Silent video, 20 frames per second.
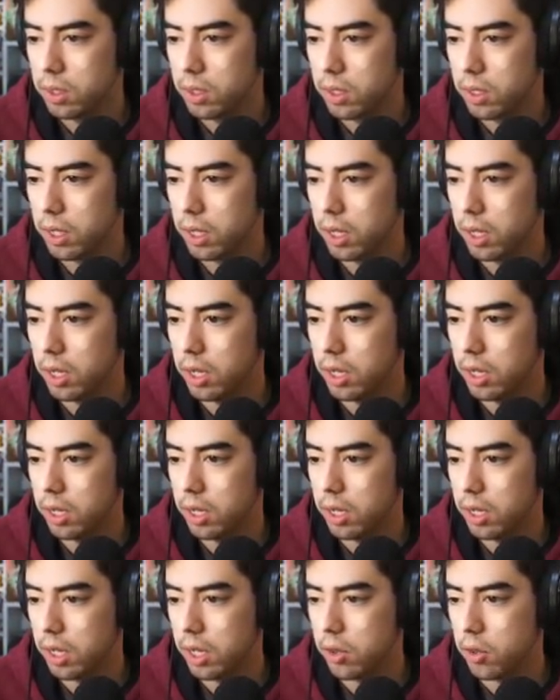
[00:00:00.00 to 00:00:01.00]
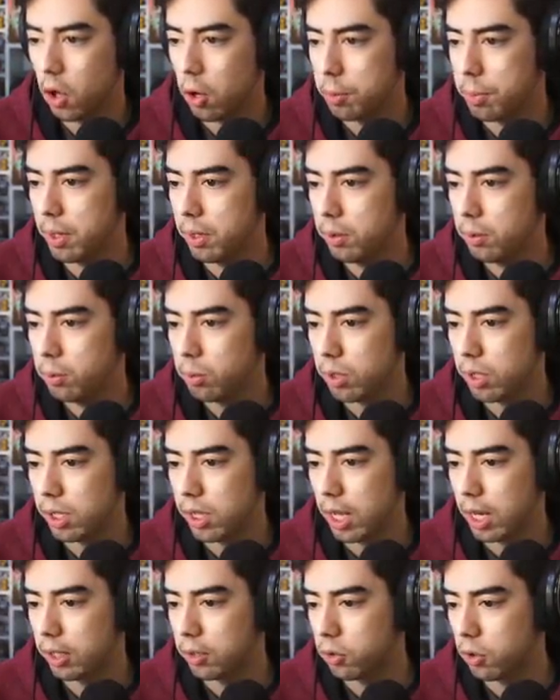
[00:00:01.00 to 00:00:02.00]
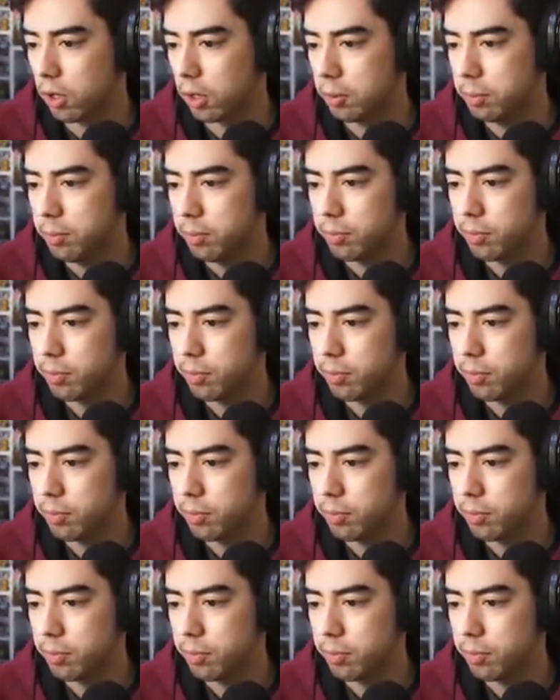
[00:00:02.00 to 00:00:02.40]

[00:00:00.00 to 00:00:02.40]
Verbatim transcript: Uh, he's open. We're going to get it to him.